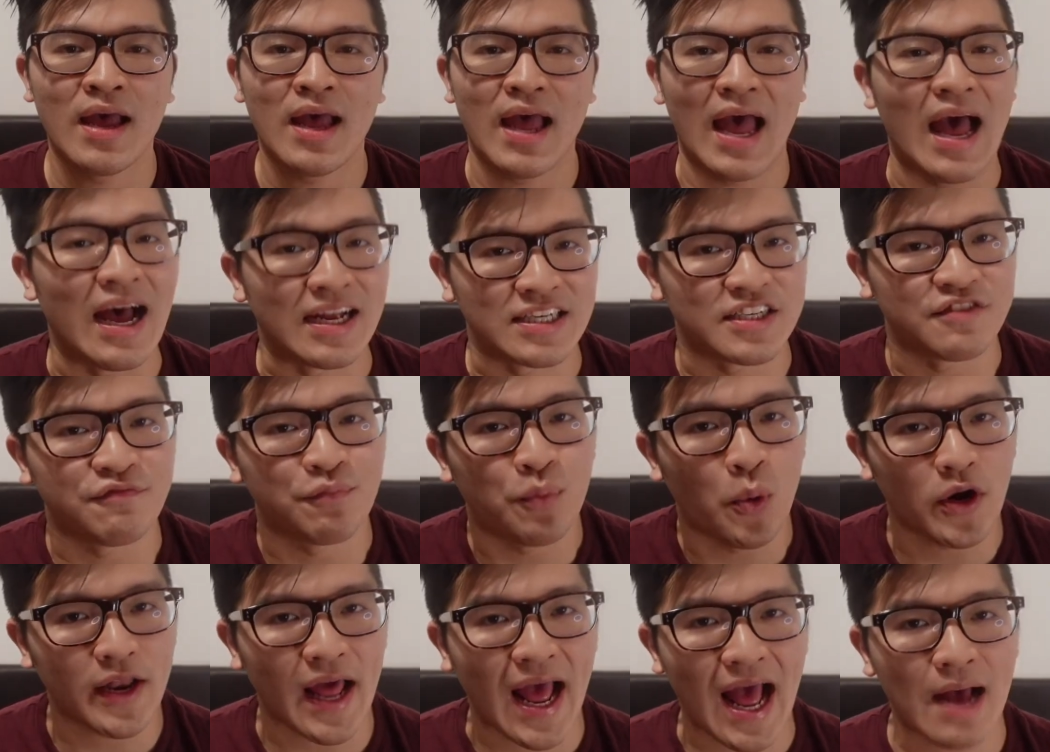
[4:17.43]
And if
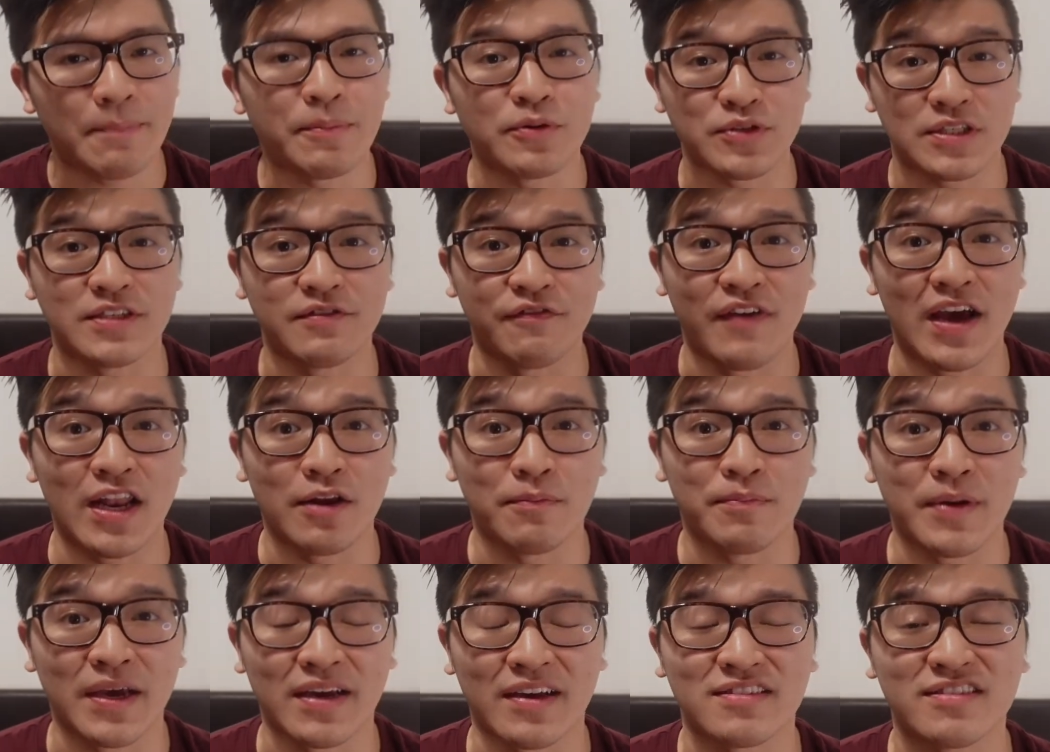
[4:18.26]
what Apple's
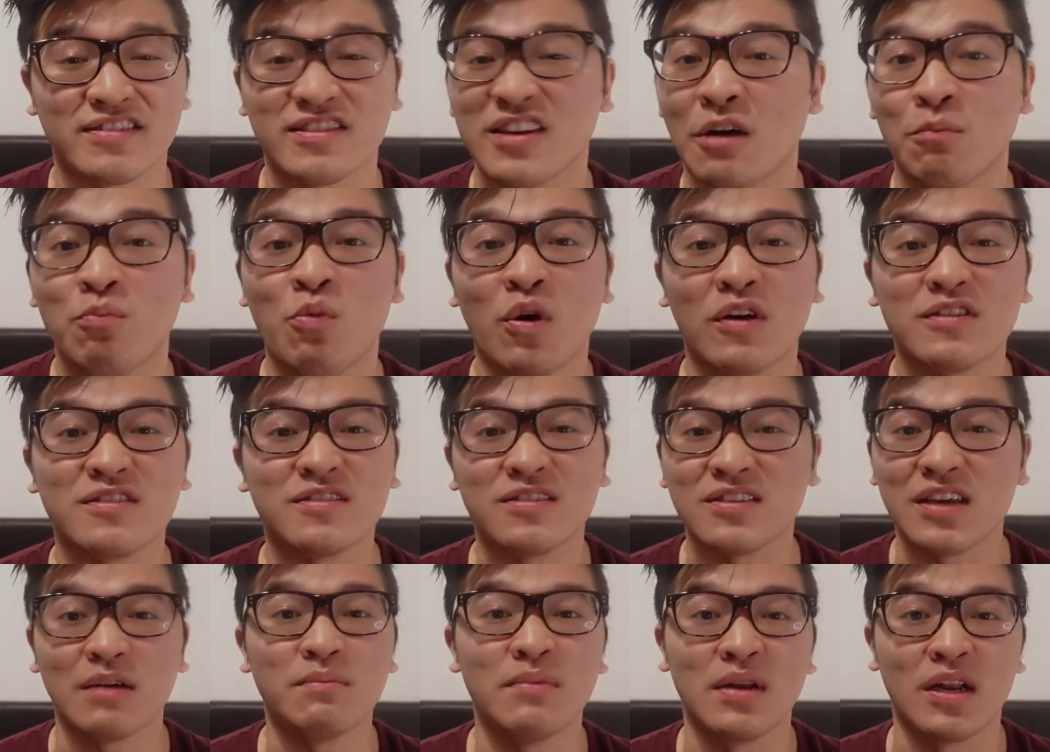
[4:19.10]
developing is somewhat
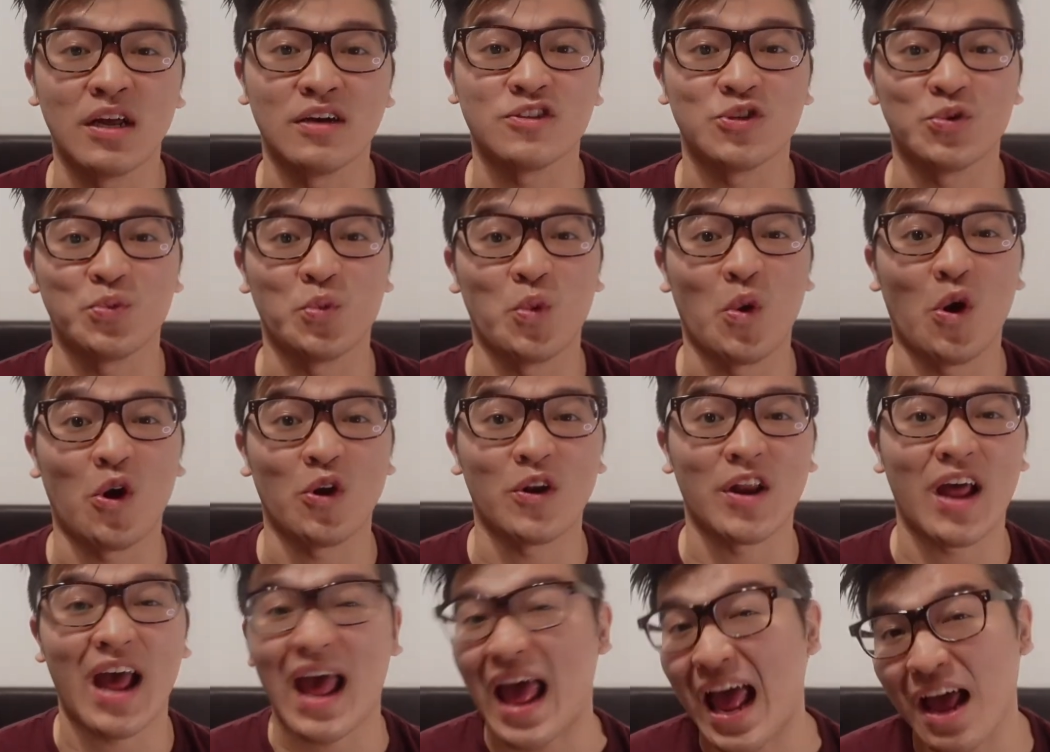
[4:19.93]
similar to
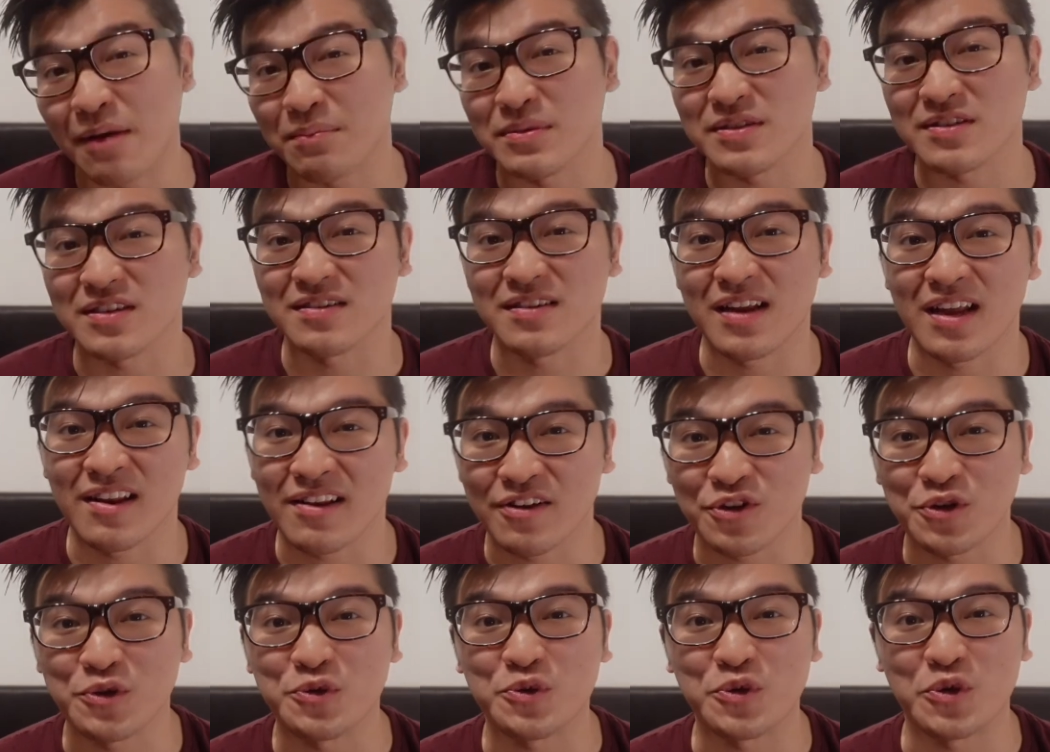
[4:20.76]
what Amazon
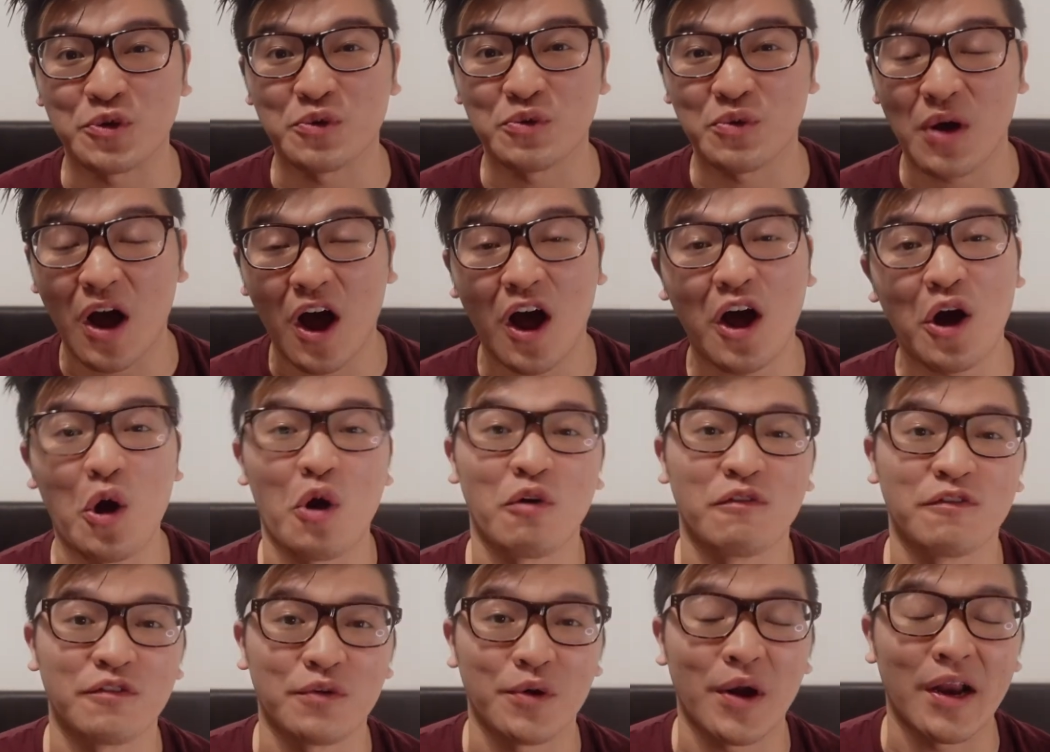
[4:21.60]
and Google are
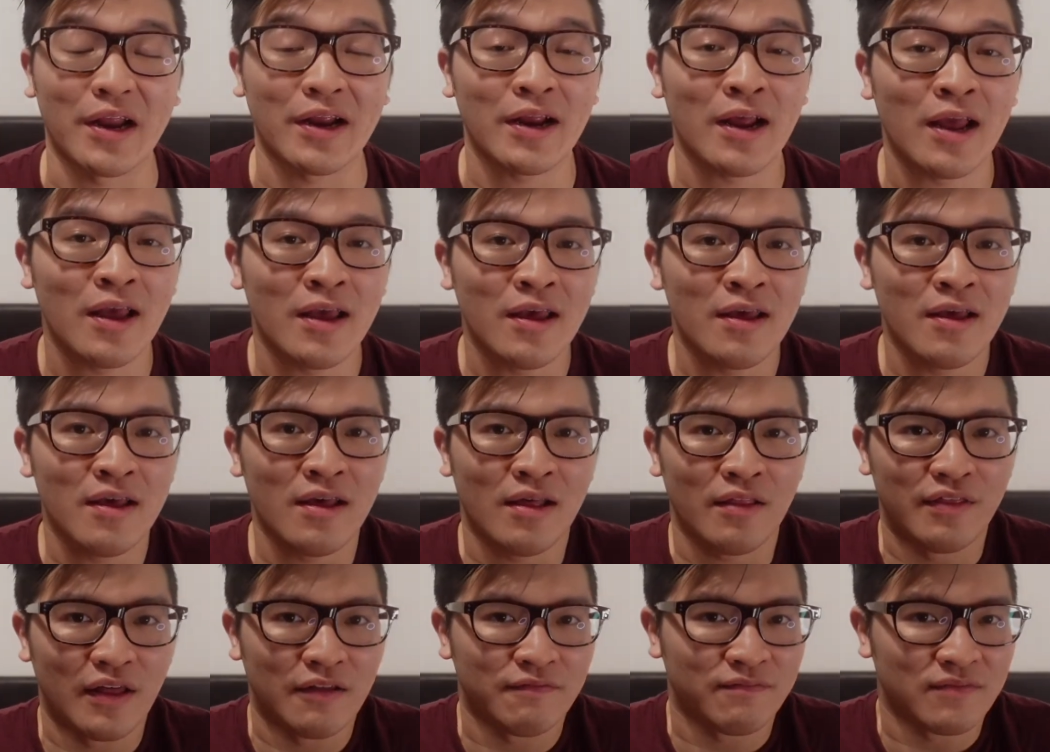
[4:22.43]
offering,
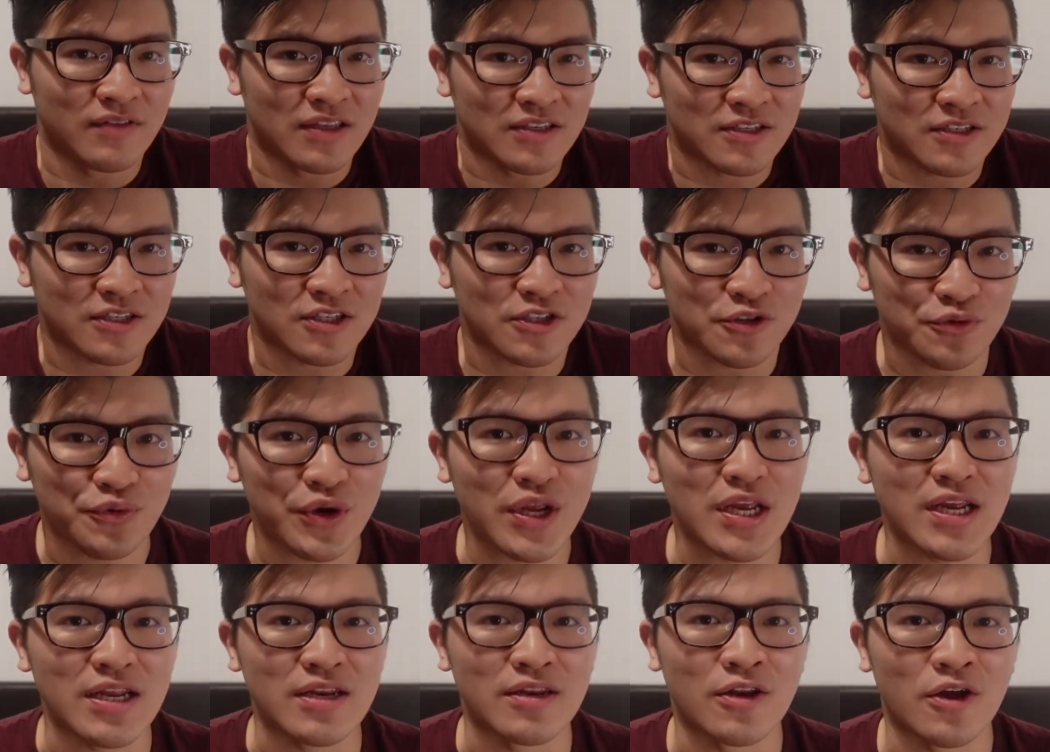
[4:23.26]
then the
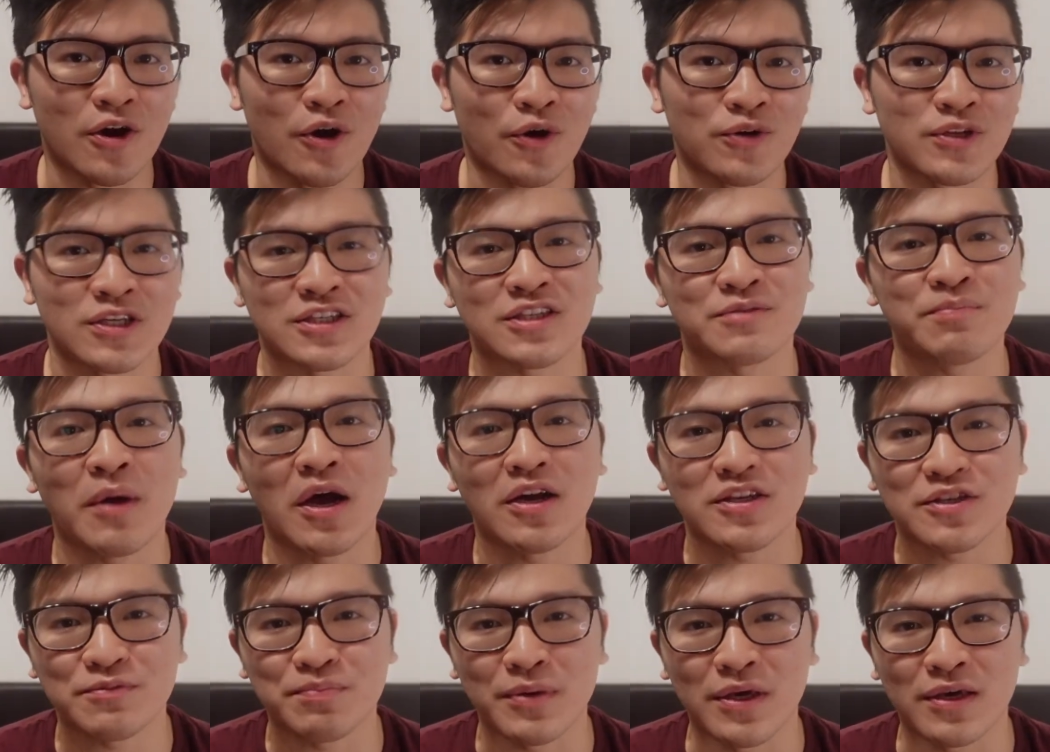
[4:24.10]
screen on a
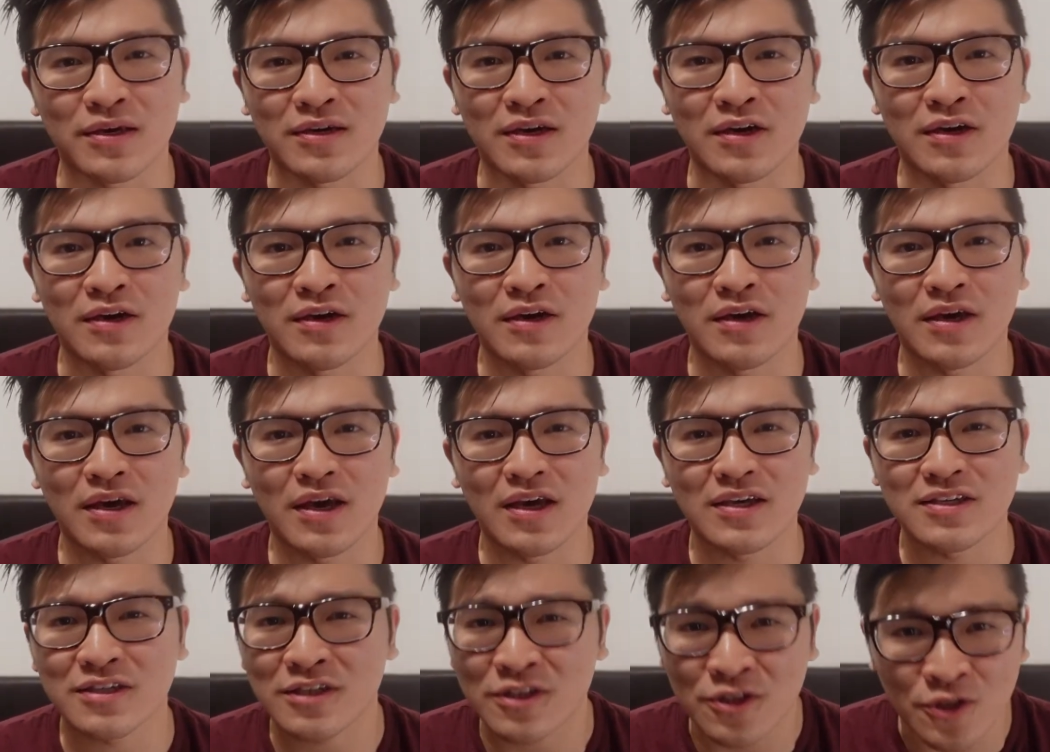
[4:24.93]
smart speaker
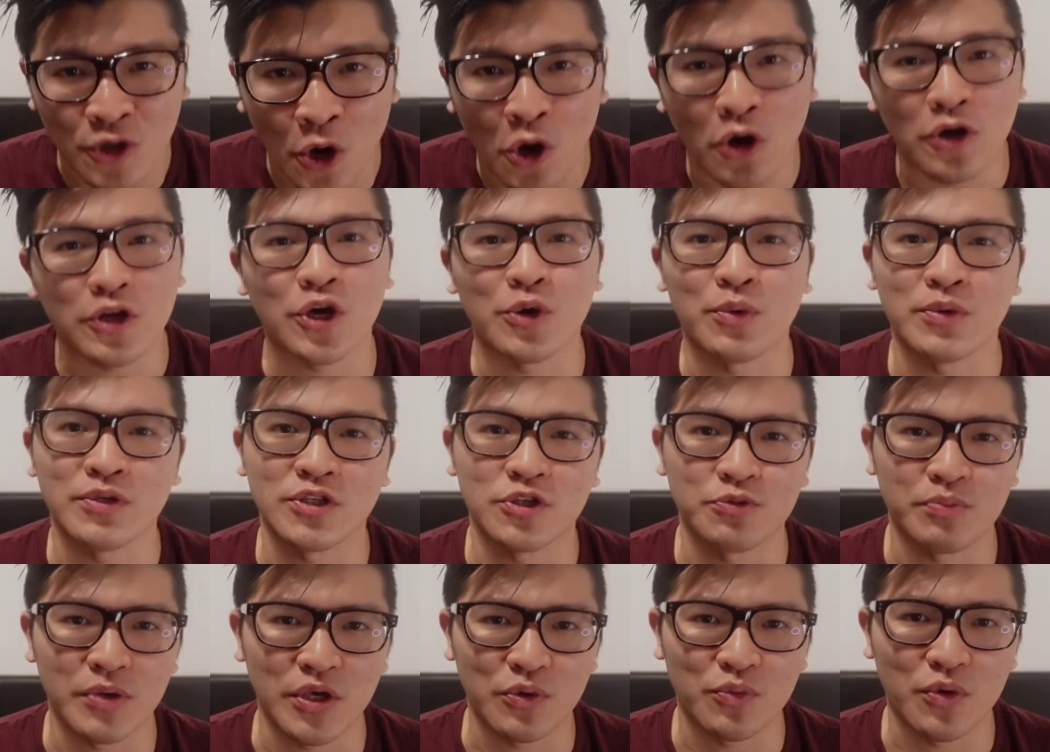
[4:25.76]
is not going
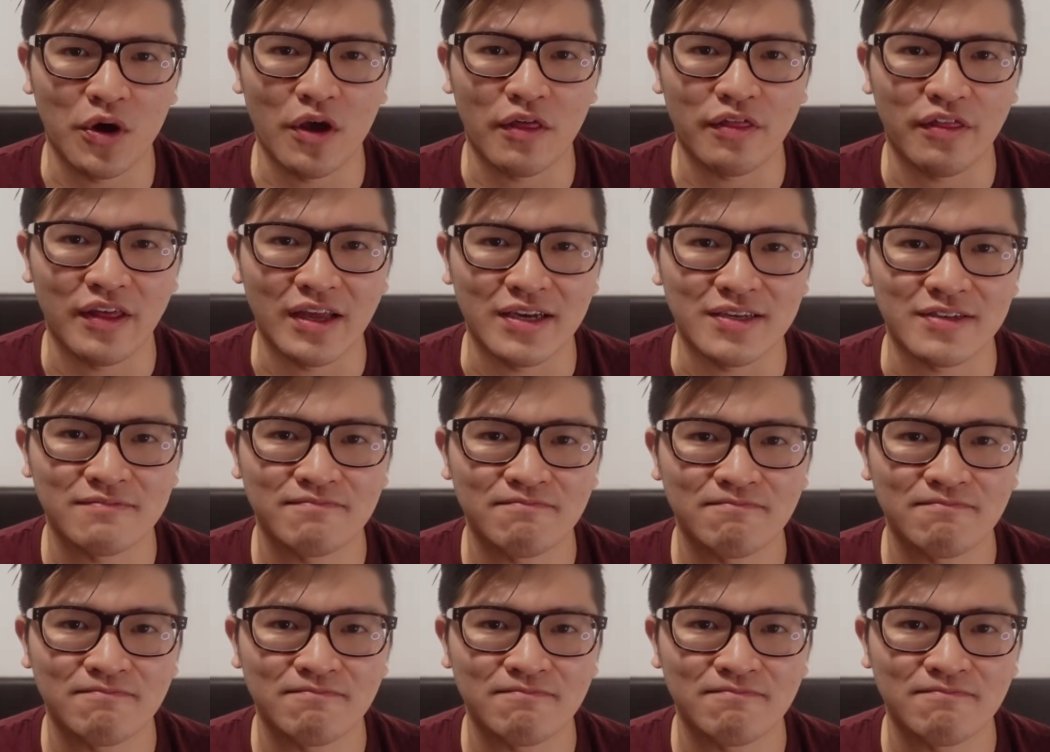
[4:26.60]
to be worth it.